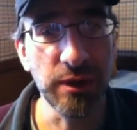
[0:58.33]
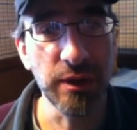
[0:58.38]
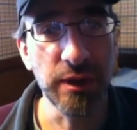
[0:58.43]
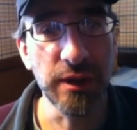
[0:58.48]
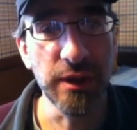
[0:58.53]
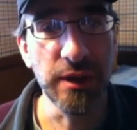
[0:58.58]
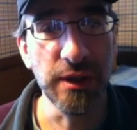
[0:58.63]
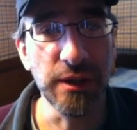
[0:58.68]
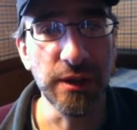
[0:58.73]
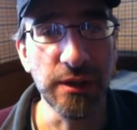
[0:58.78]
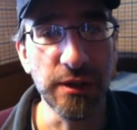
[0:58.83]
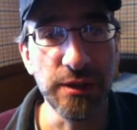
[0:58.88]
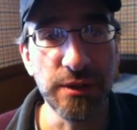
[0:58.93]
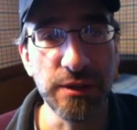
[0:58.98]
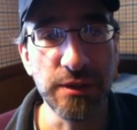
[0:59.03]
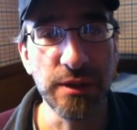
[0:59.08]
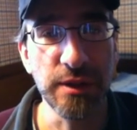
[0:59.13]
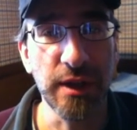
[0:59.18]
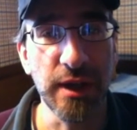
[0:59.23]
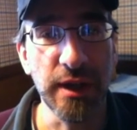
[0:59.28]
is
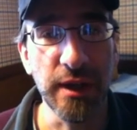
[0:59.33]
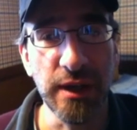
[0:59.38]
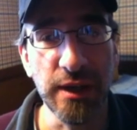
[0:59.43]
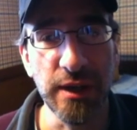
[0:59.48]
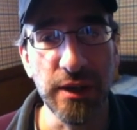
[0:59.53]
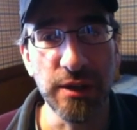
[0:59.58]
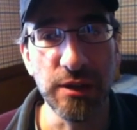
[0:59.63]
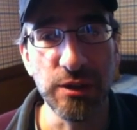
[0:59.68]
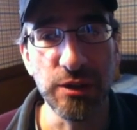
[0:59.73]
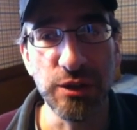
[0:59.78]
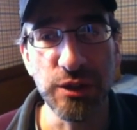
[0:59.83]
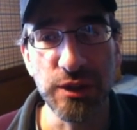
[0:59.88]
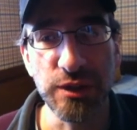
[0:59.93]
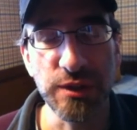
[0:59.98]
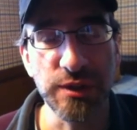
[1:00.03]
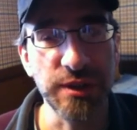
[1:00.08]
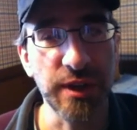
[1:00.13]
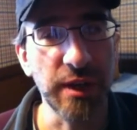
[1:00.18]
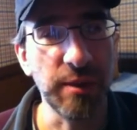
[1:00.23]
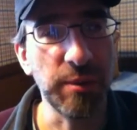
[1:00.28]
I just
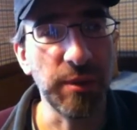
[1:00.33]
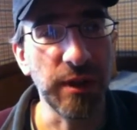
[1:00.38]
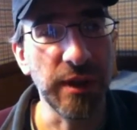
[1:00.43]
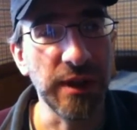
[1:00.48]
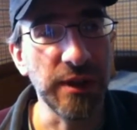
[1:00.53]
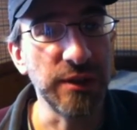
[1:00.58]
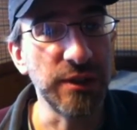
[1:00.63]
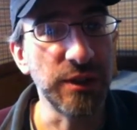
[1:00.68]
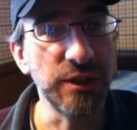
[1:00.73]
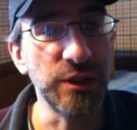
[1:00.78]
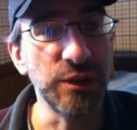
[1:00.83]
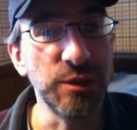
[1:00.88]
type things into